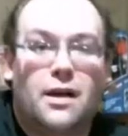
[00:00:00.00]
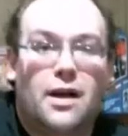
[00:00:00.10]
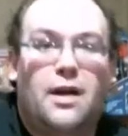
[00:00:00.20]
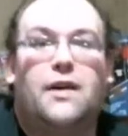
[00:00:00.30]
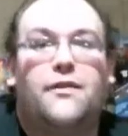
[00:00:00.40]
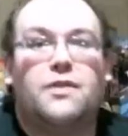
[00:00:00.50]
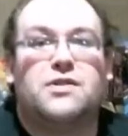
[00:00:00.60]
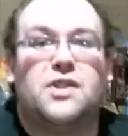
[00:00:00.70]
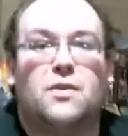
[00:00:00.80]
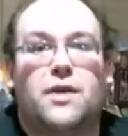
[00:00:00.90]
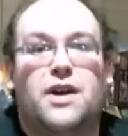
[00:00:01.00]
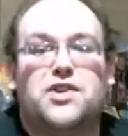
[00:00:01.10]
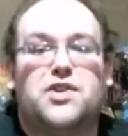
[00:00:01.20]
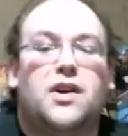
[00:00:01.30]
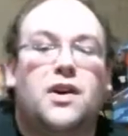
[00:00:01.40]
uh, folks, so
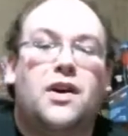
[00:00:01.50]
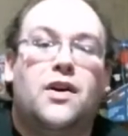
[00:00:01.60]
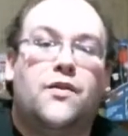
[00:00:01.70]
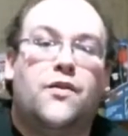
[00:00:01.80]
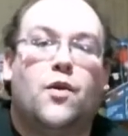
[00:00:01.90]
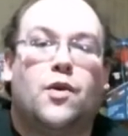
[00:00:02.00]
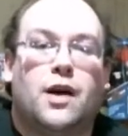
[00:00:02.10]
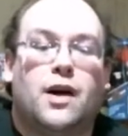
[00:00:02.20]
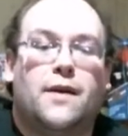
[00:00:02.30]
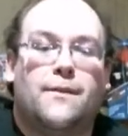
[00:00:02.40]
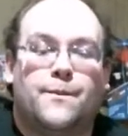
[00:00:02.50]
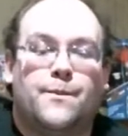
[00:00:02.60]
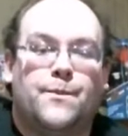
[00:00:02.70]
much for um,